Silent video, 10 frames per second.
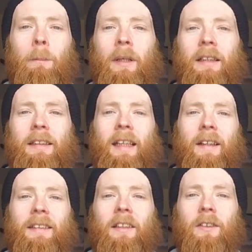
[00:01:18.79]
But yeah,
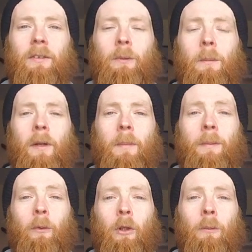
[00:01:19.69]
that's kind of what we're going to be
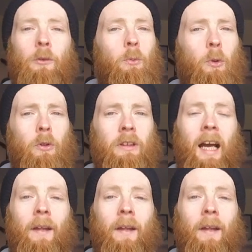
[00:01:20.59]
building up towards.